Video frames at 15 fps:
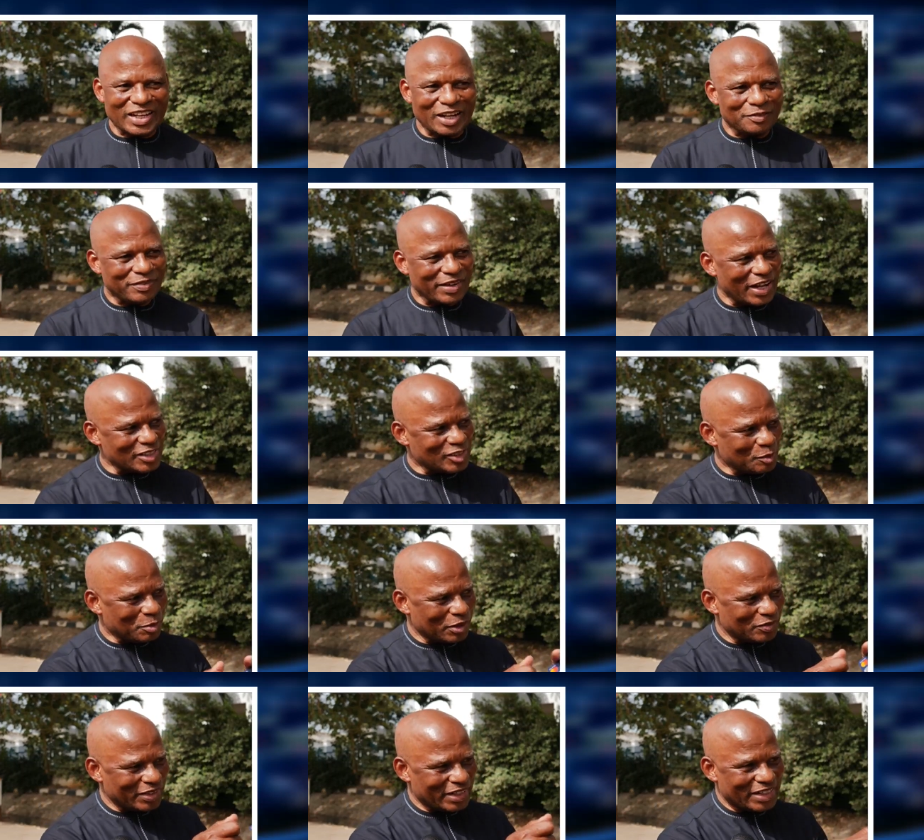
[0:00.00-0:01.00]
can fire
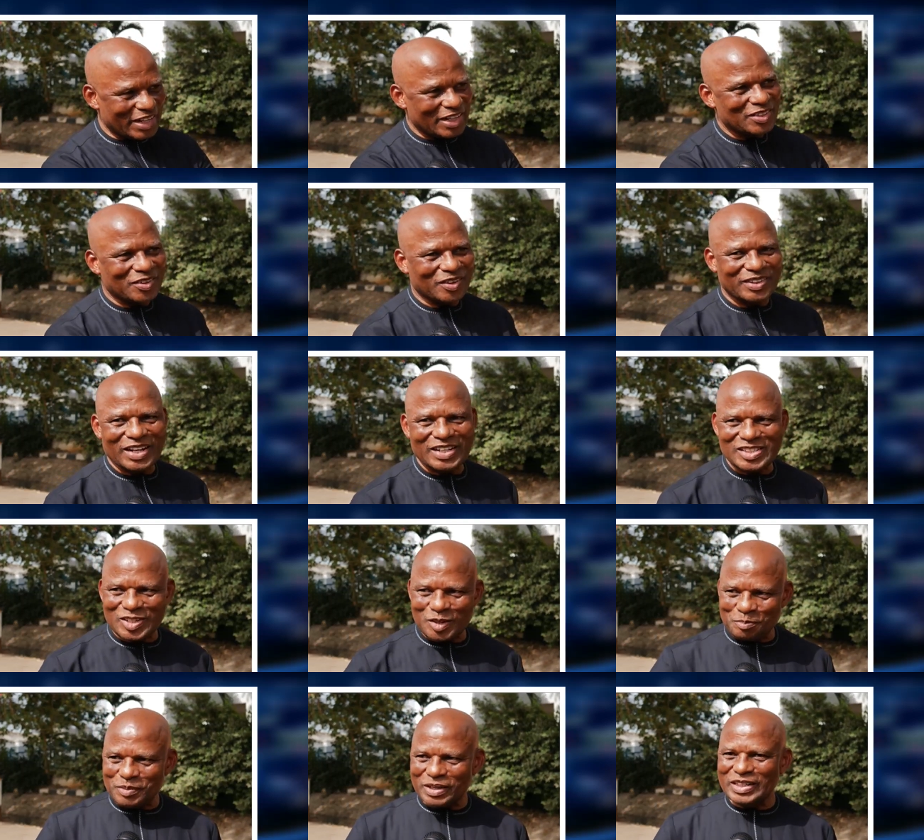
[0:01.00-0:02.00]
somebody with a den gun and
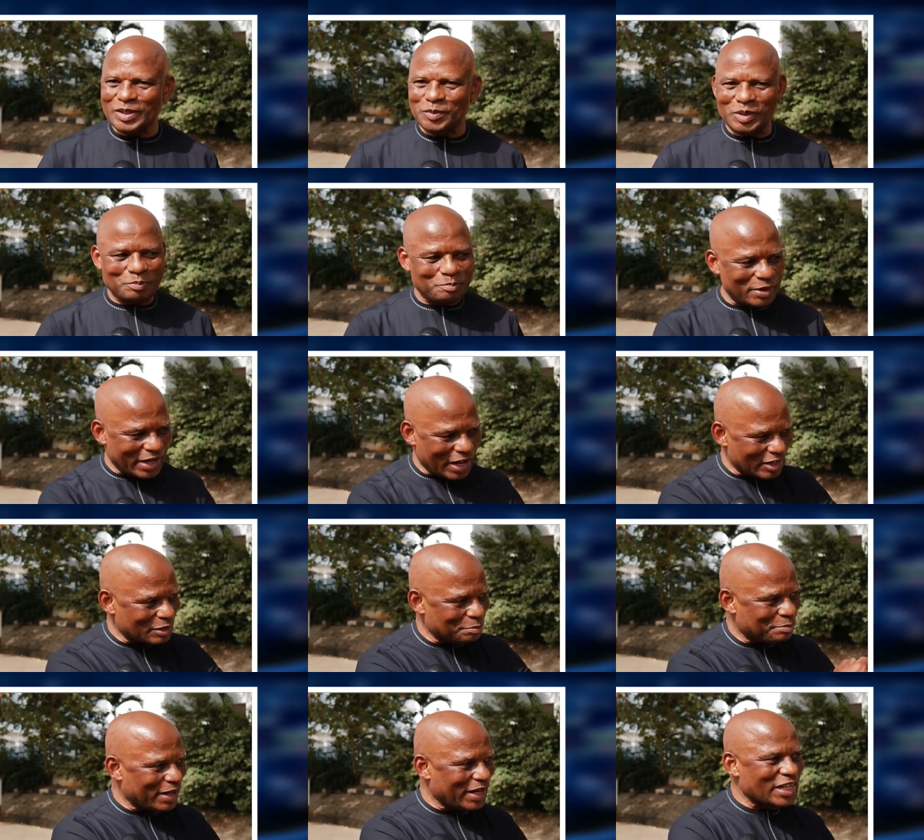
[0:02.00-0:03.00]
somebody will bring out
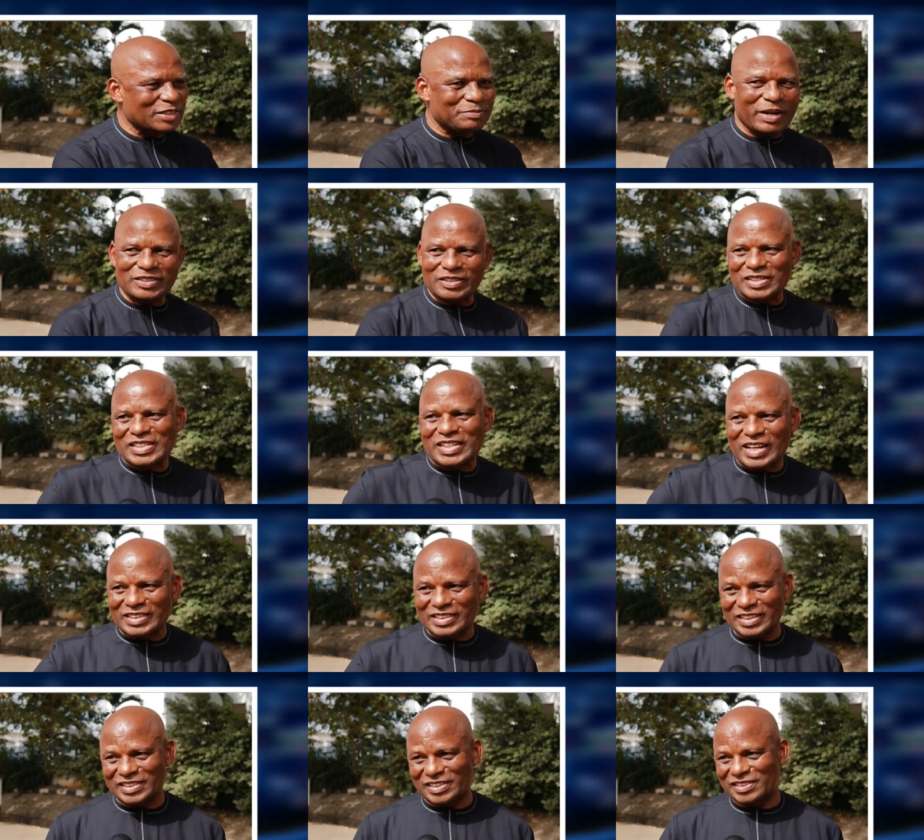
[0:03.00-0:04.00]
the pellets by just
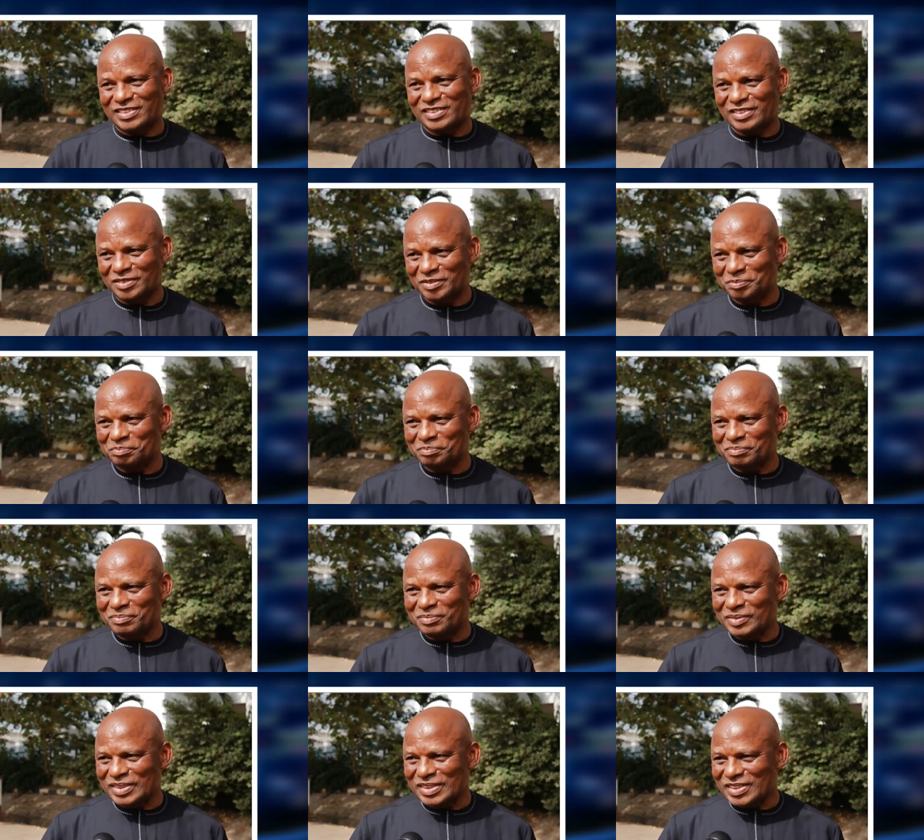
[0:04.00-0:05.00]
incantations.
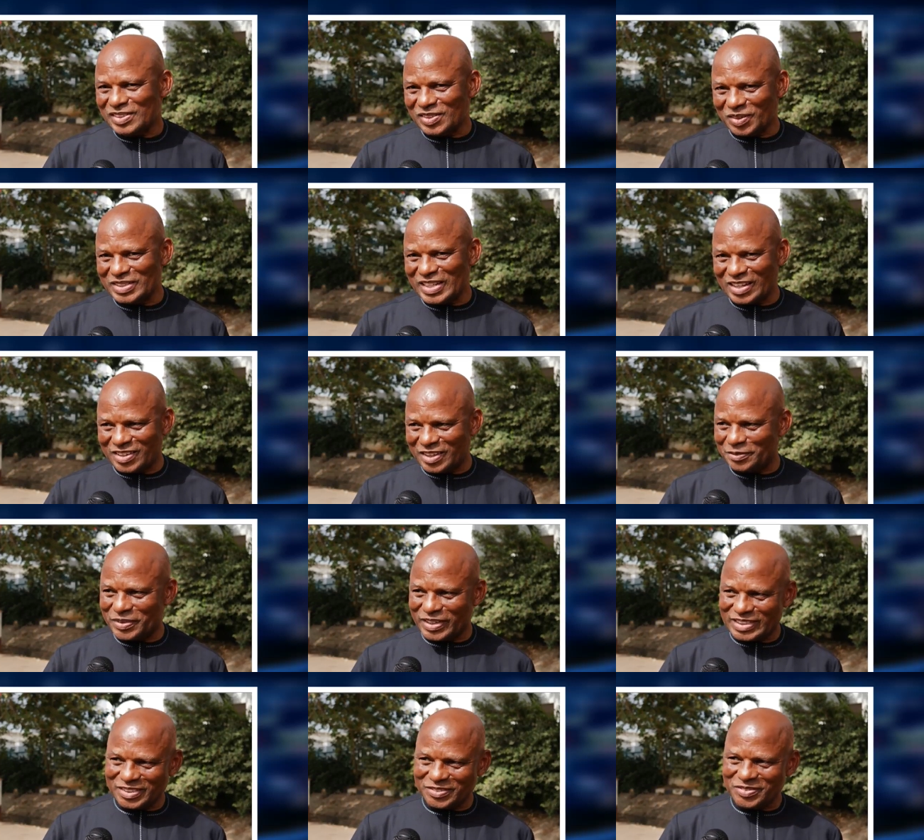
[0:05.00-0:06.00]
So is that not
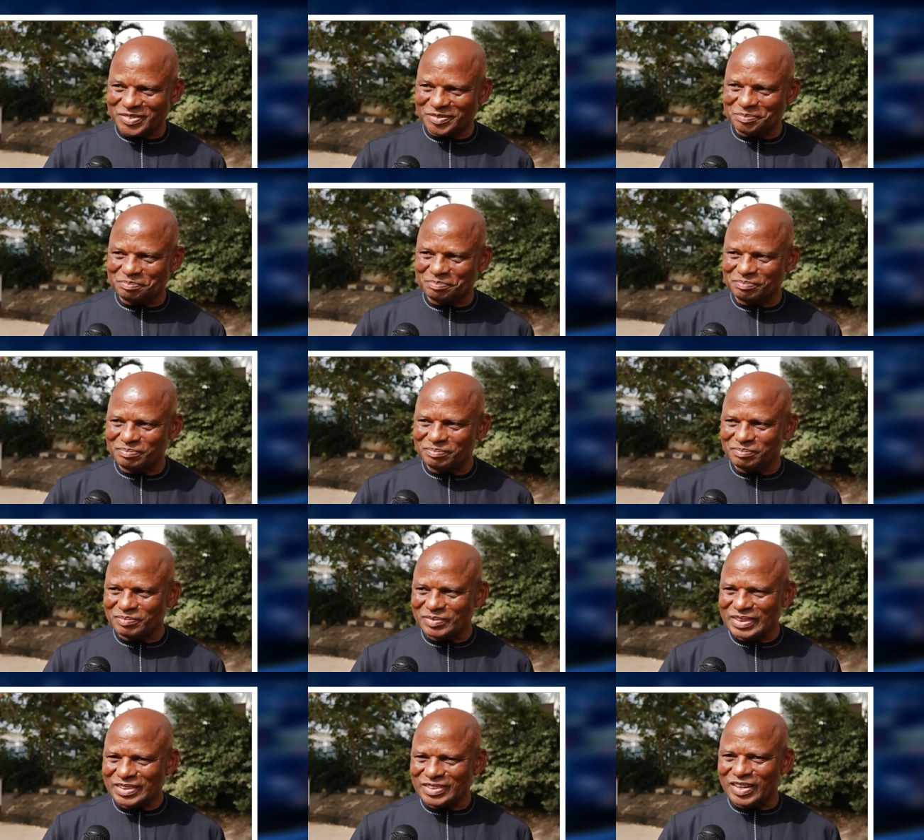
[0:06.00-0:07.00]
effective?
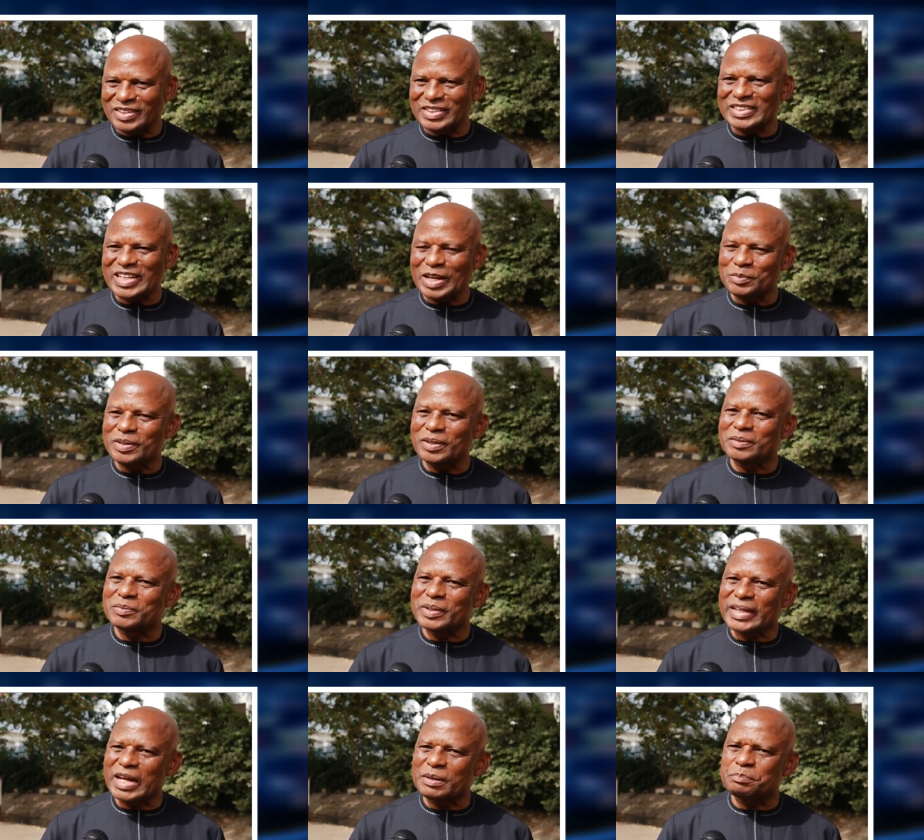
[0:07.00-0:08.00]
The only thing that
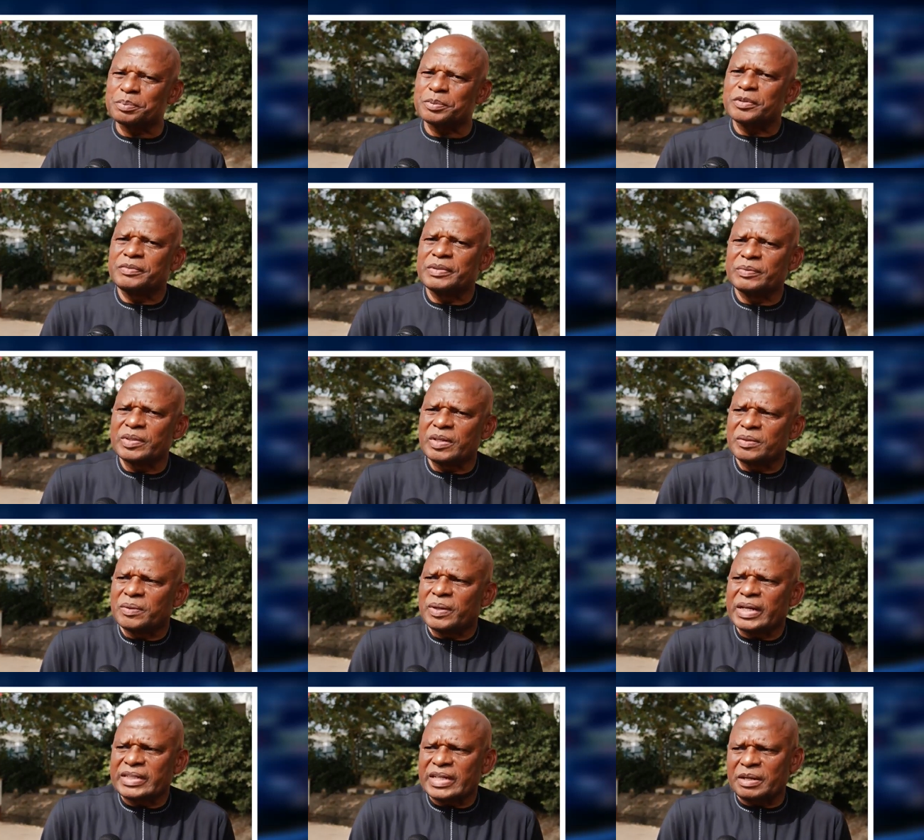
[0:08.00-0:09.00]
we can't prove it, we don't
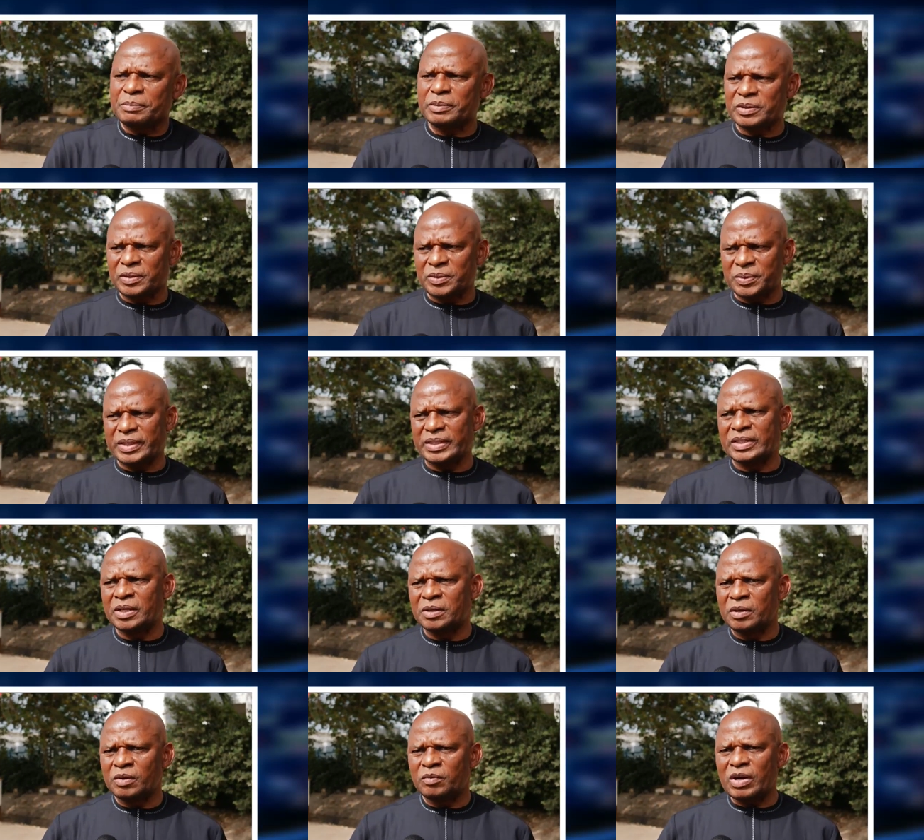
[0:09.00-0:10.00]
know how they're able to do it.
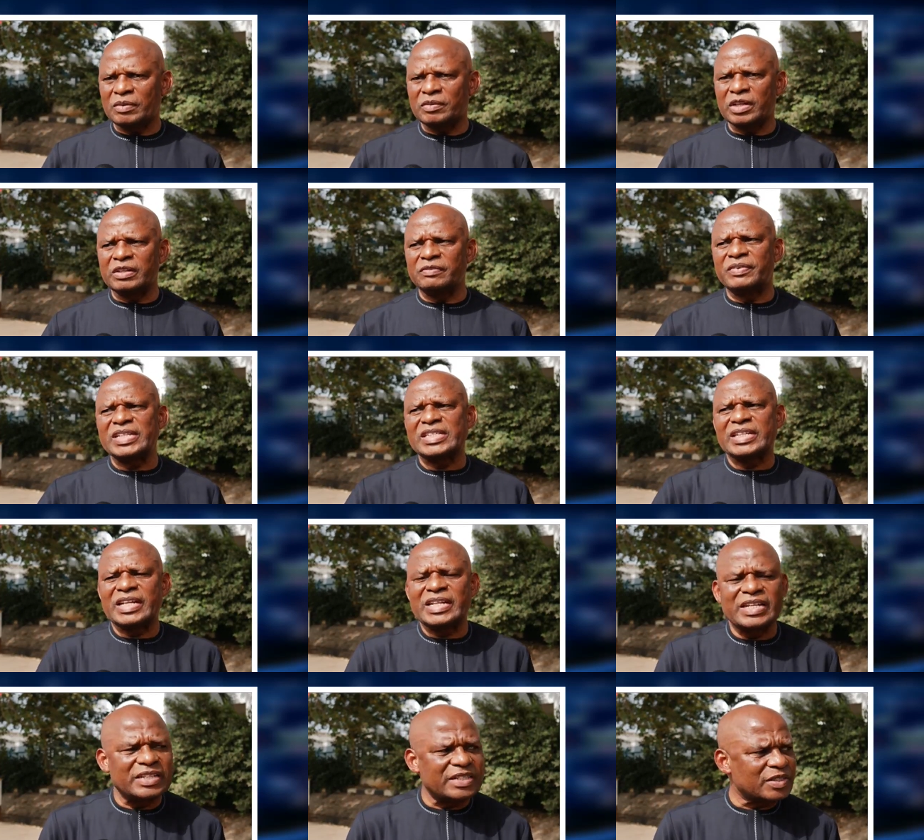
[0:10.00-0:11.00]
We have not
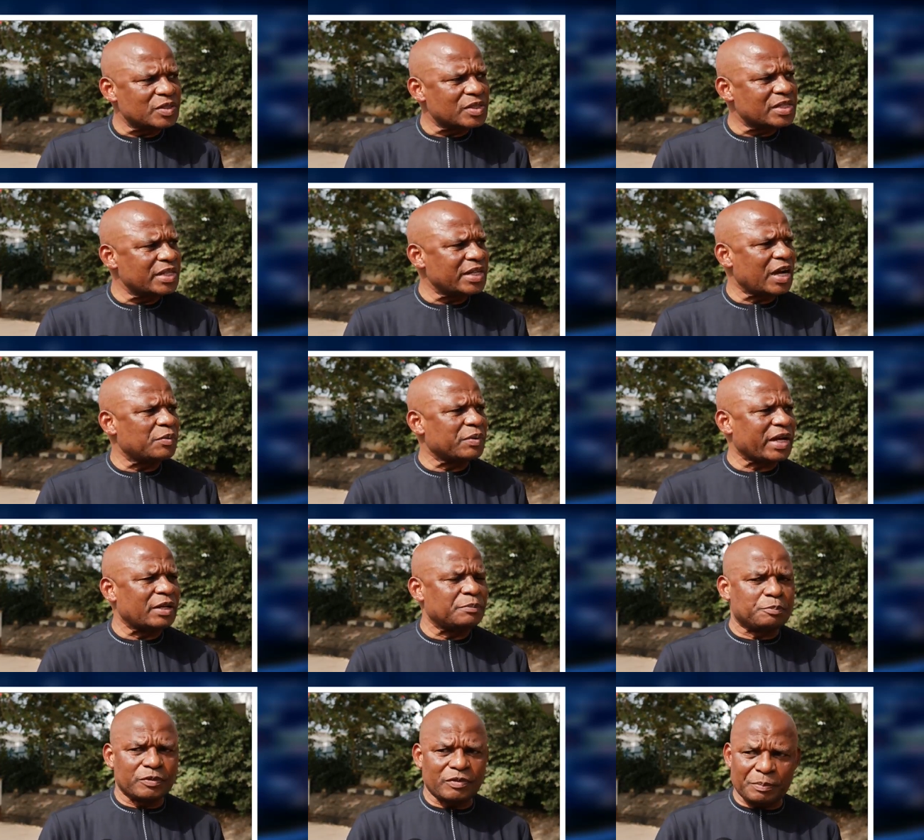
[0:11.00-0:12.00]
investigated it to see how we
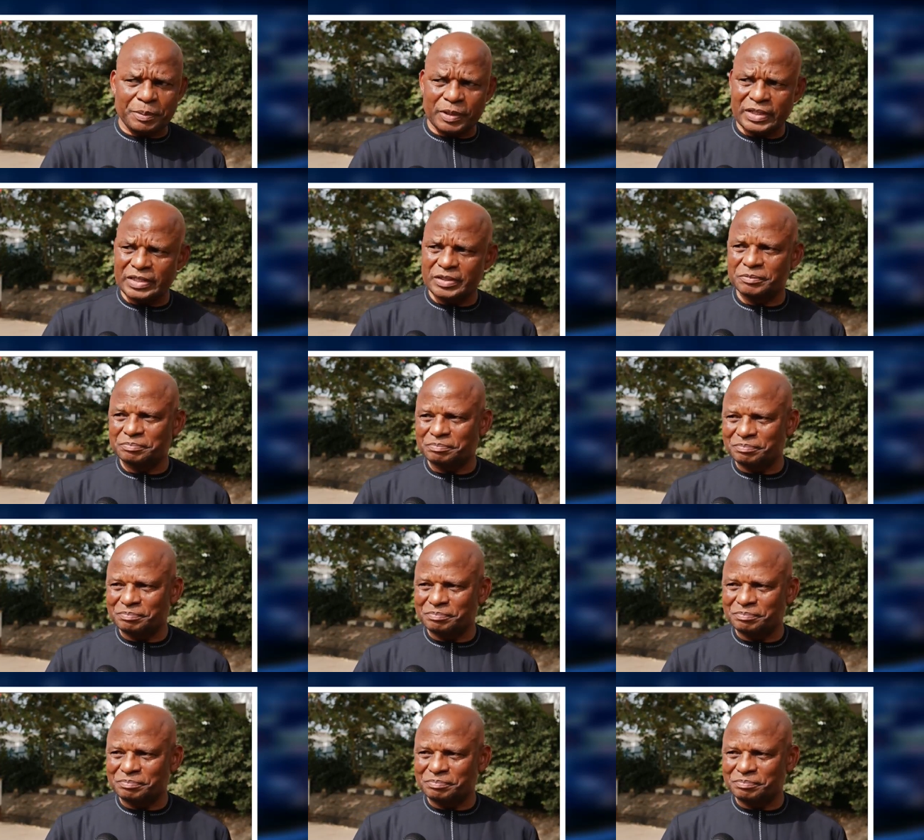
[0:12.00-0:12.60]
can improve upon it.